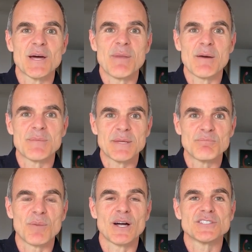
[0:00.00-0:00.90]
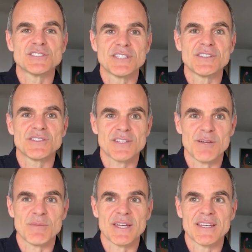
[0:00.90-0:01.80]
about being punched in the
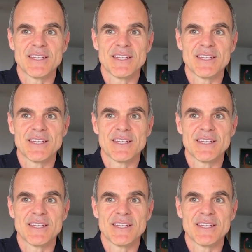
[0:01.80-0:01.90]
stomach